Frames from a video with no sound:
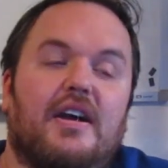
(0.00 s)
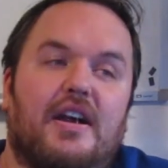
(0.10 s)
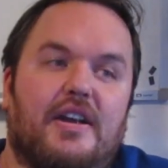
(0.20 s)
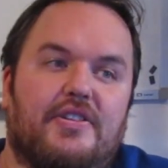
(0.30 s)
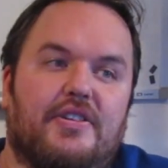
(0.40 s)

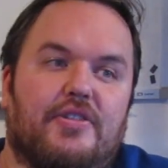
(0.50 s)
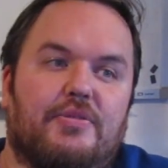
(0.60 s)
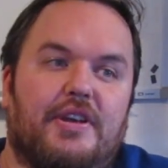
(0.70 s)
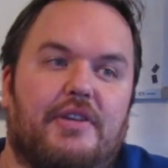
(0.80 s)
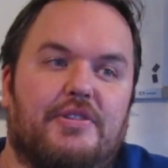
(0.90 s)
I took a
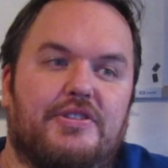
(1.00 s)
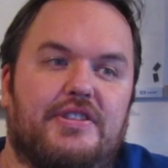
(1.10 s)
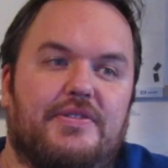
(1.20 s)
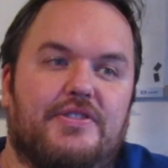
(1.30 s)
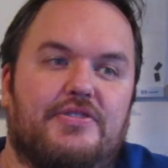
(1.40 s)
three-hour
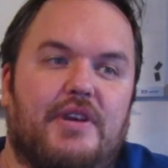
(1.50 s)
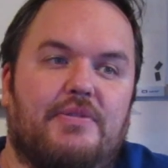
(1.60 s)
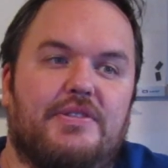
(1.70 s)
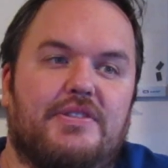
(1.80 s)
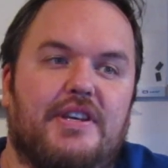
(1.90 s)
shift, so I
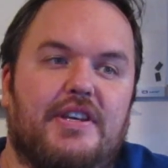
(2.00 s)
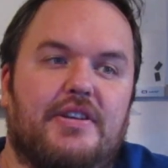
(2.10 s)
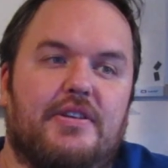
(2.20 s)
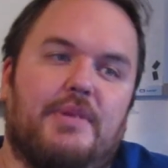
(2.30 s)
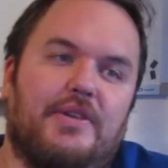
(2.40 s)
would say
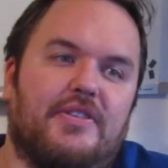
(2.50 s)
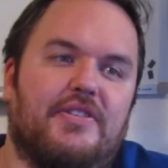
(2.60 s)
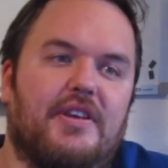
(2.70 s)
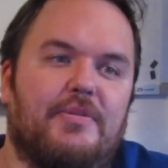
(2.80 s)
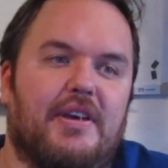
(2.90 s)
about the
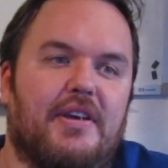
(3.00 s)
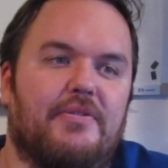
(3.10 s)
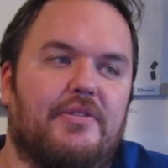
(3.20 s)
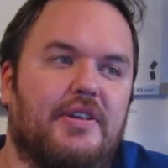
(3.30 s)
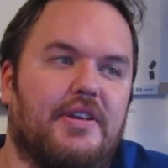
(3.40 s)
same time
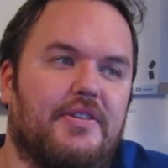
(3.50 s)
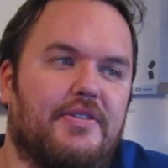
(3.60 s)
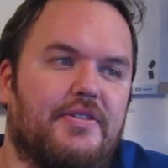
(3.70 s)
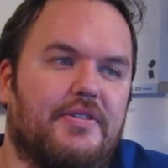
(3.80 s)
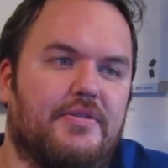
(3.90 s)
for the
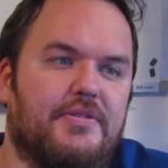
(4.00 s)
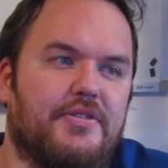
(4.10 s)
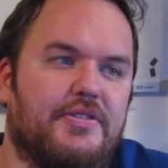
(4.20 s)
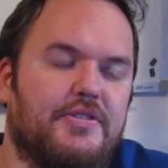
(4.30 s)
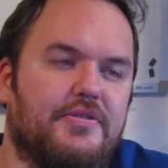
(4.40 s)
others should
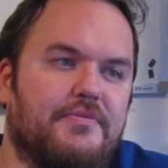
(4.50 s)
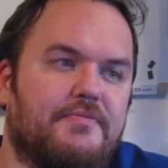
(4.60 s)
do.